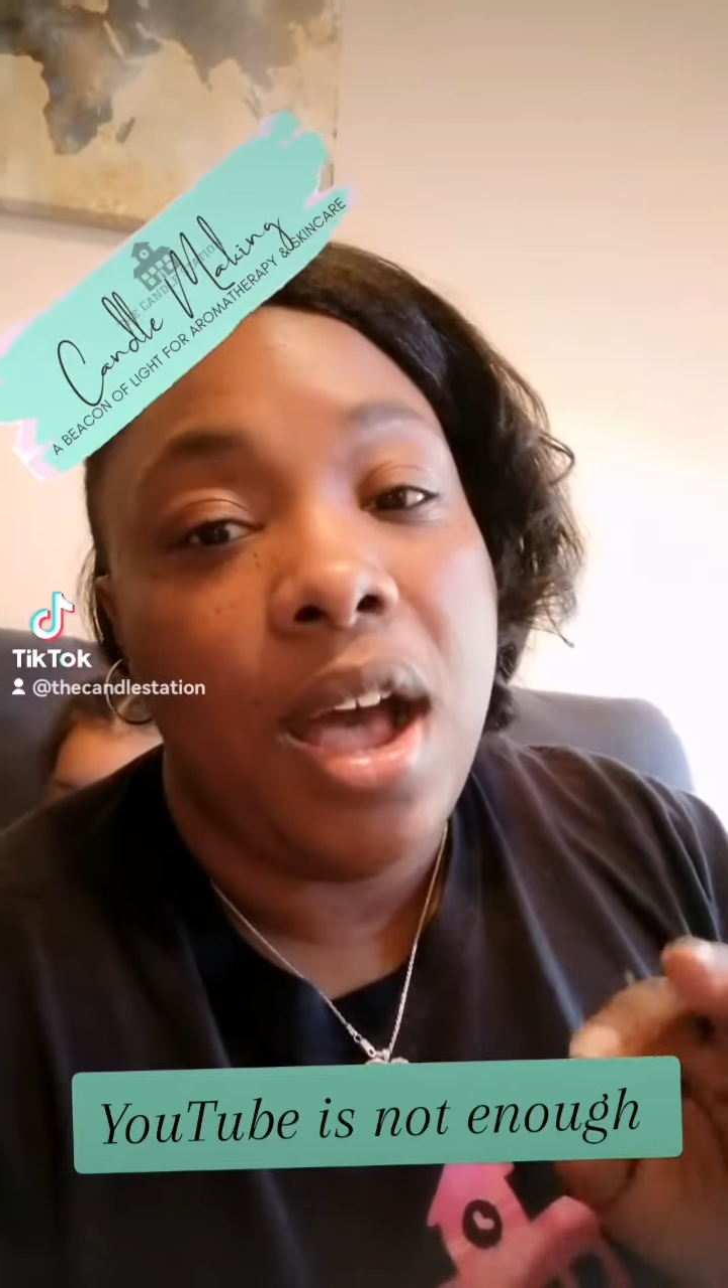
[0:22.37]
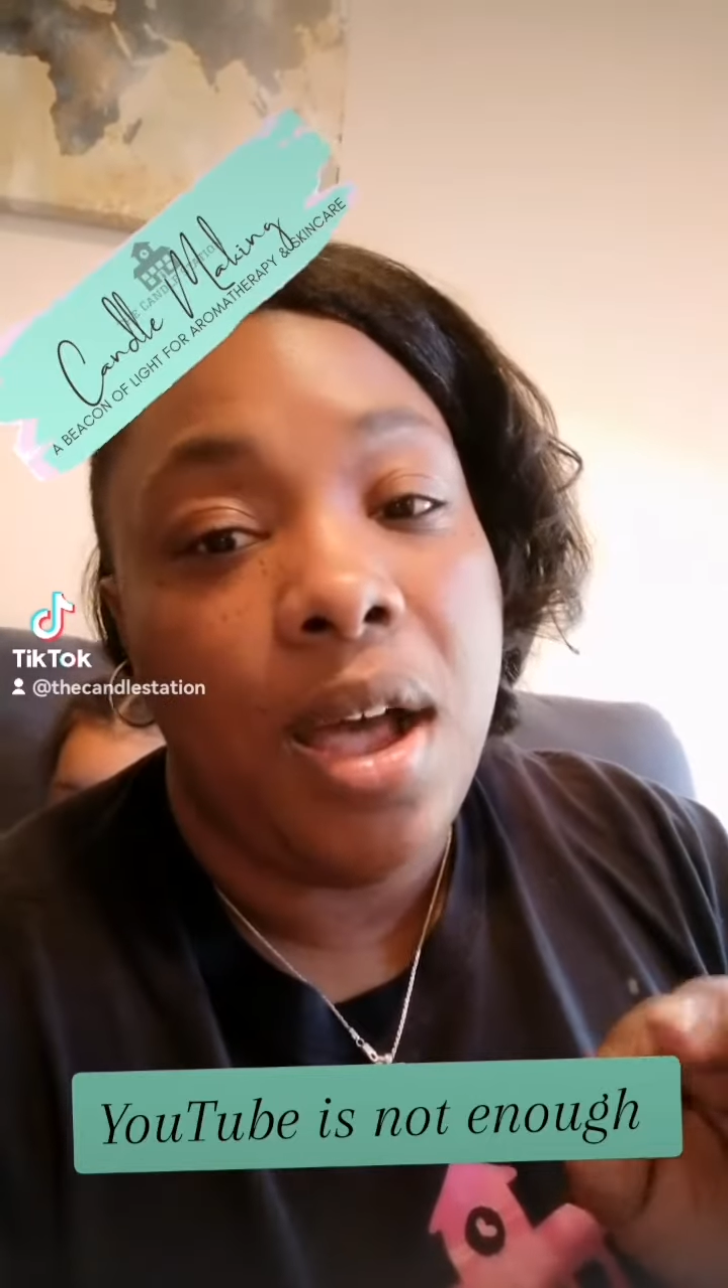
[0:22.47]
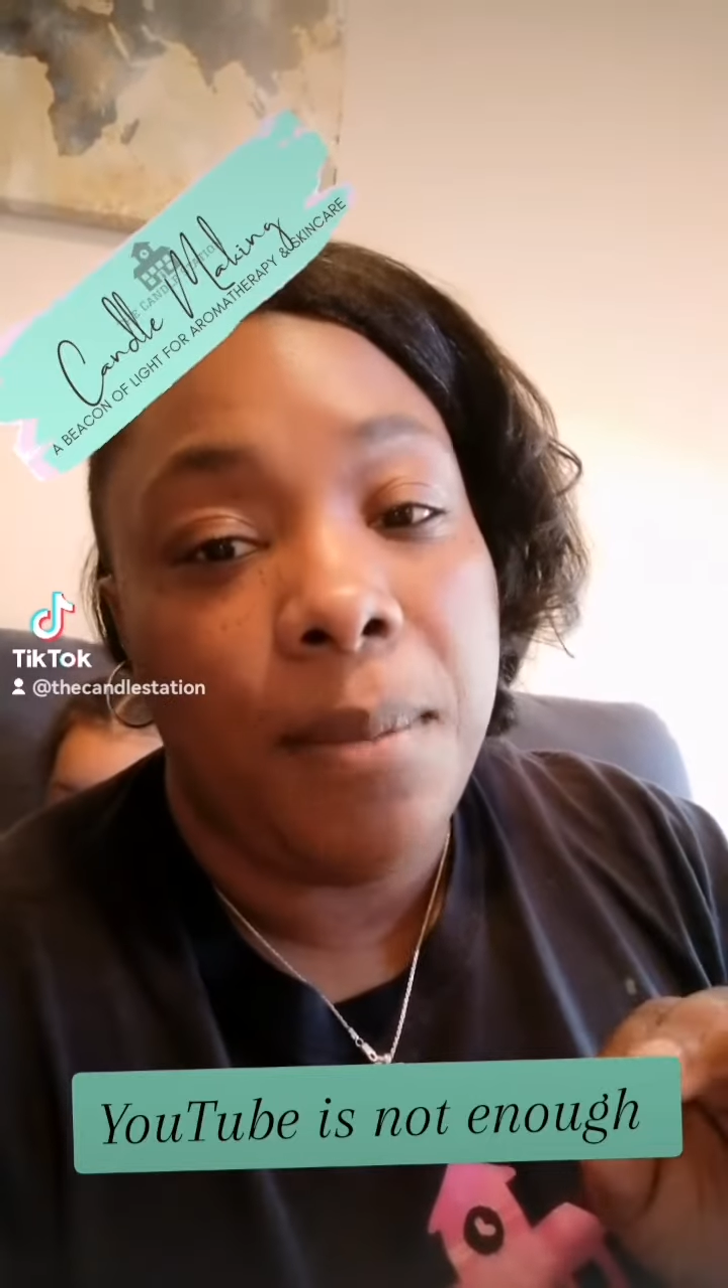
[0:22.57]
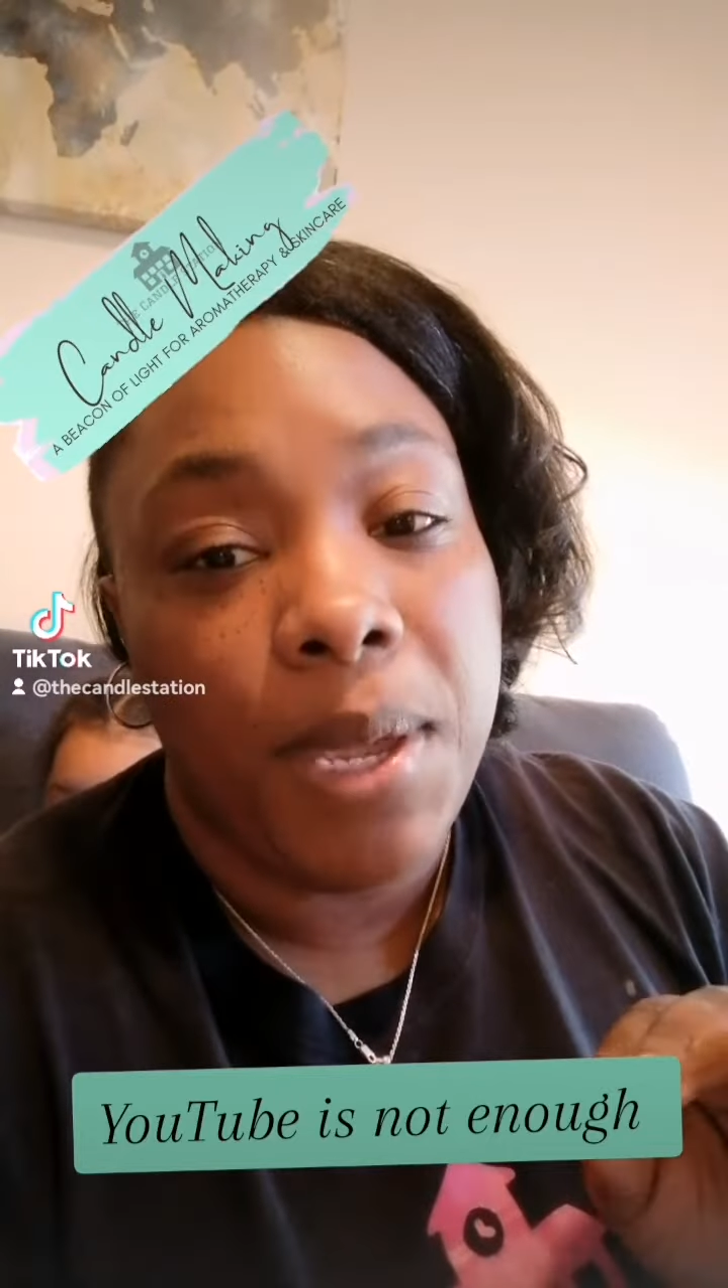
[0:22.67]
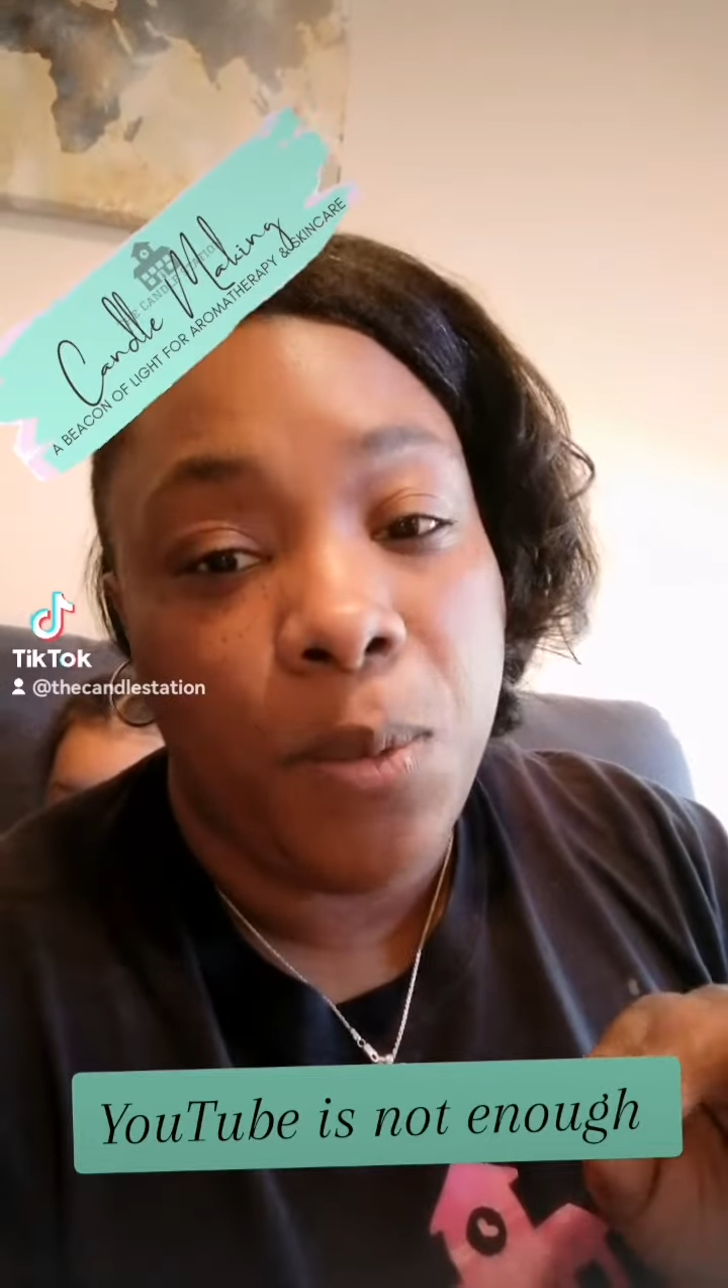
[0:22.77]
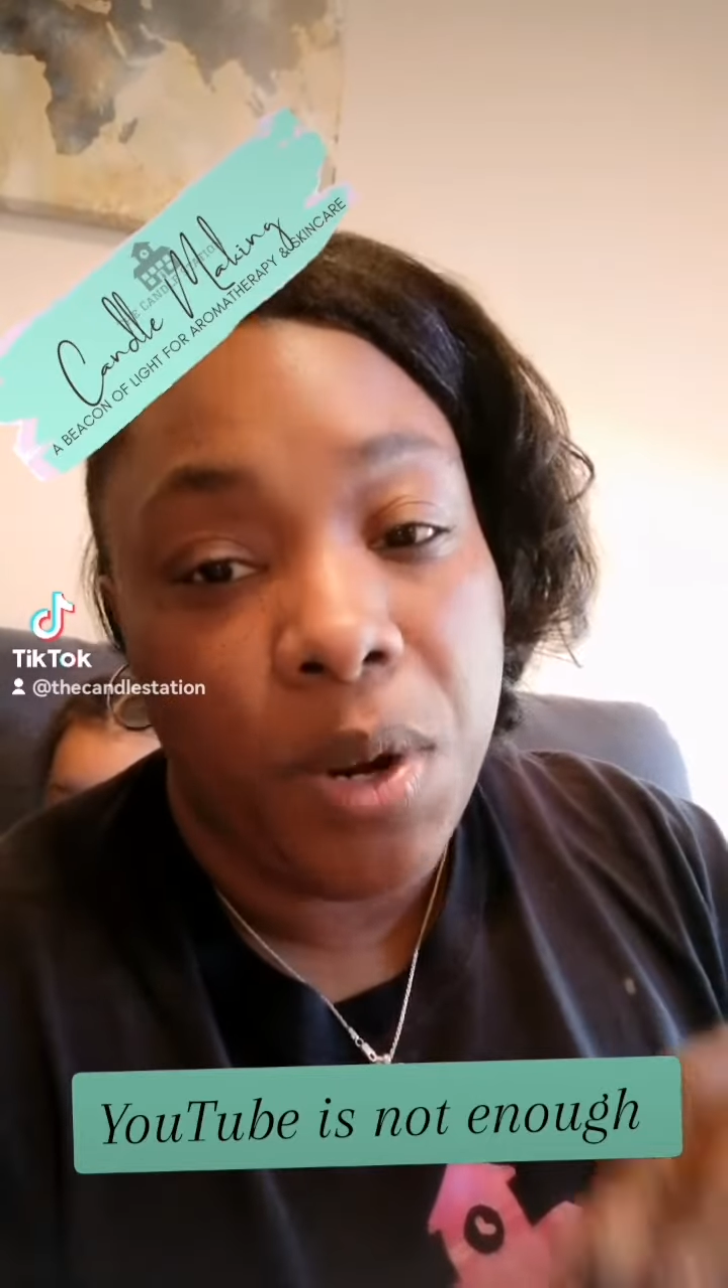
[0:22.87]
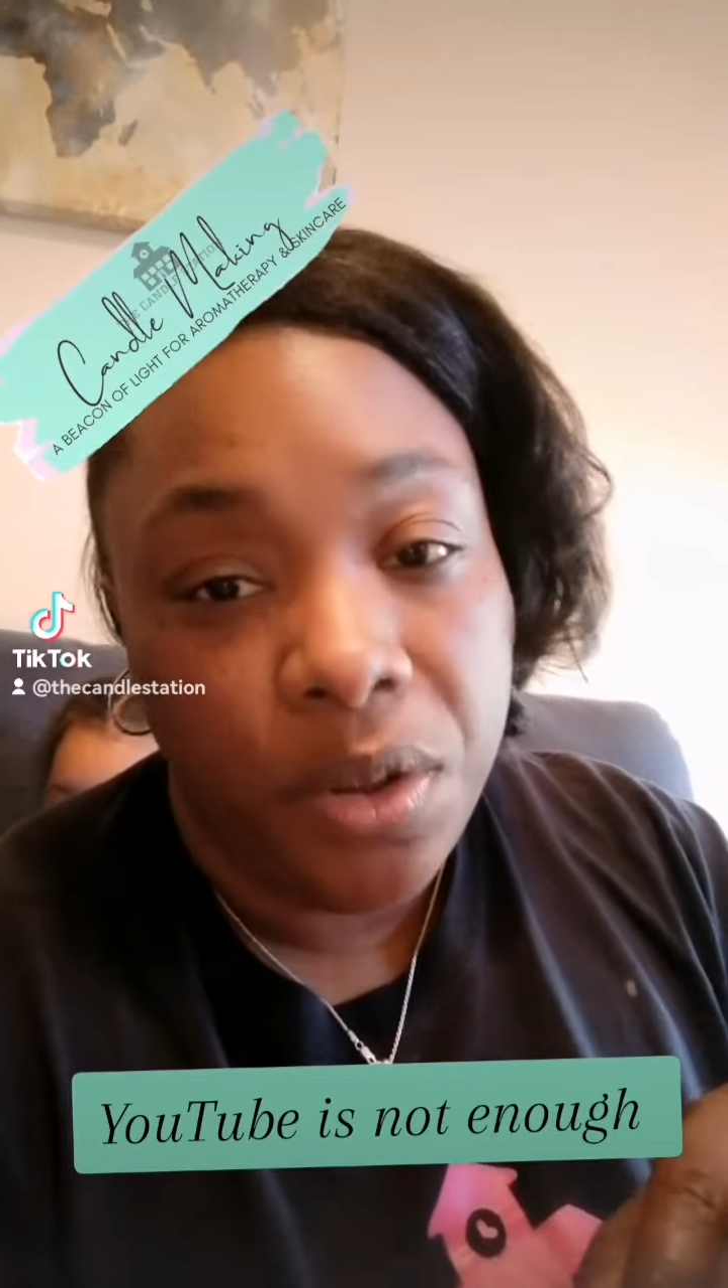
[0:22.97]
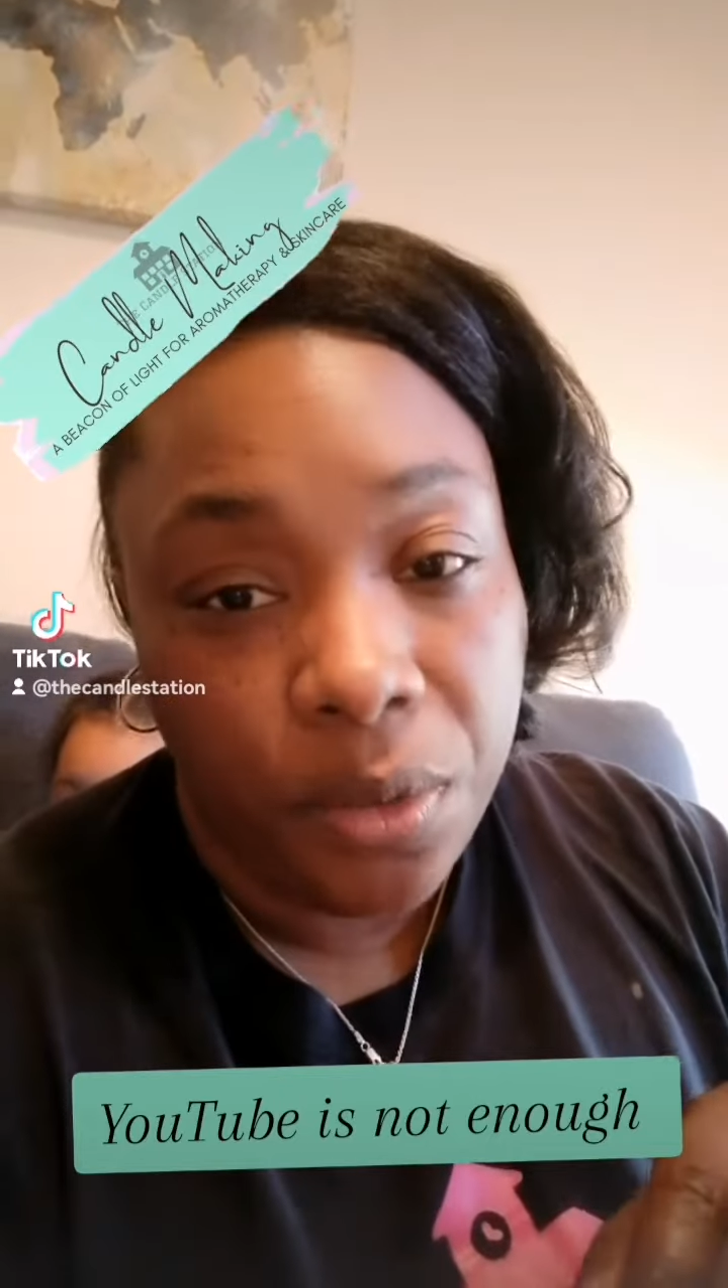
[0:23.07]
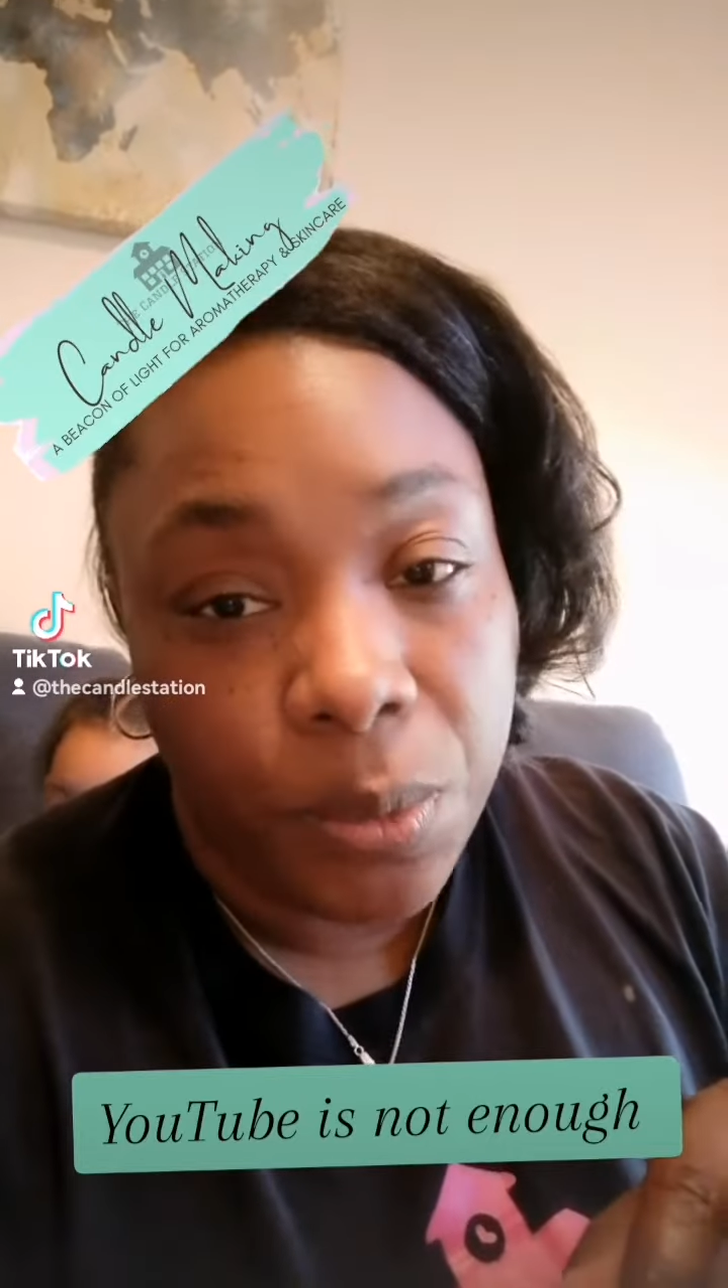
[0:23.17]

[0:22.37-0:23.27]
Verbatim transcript: Um, and one of